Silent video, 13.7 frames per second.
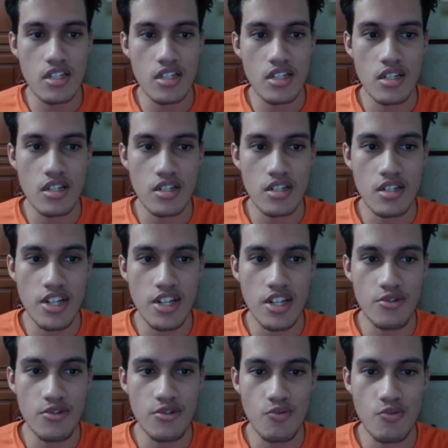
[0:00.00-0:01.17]
a Shadow
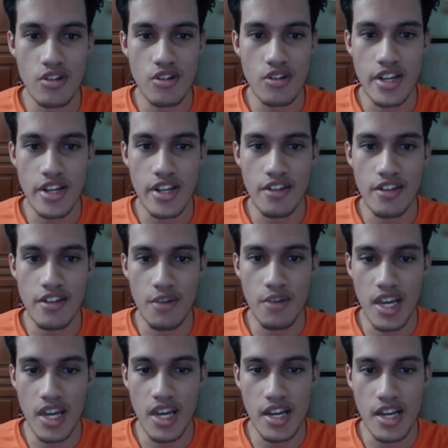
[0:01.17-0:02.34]
Walrein if I may
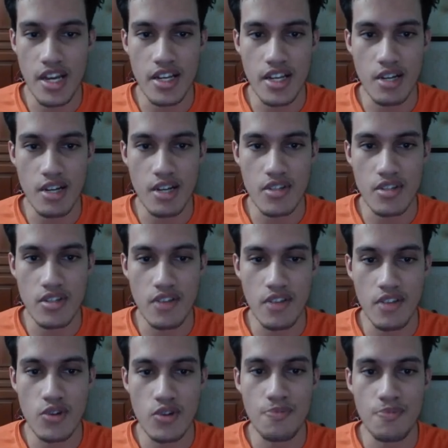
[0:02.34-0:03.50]
add as our safe
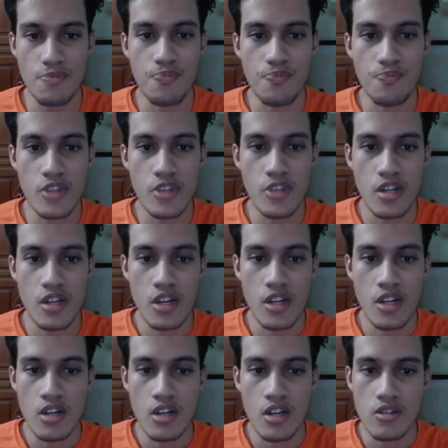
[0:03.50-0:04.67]
swap.
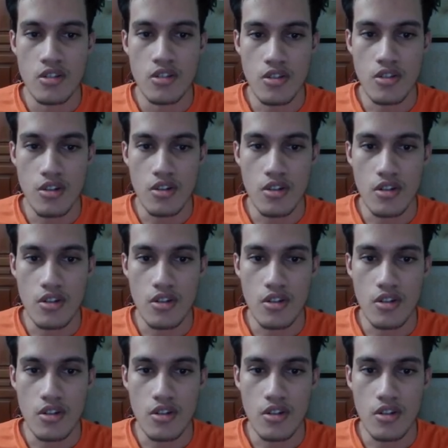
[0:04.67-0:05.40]
So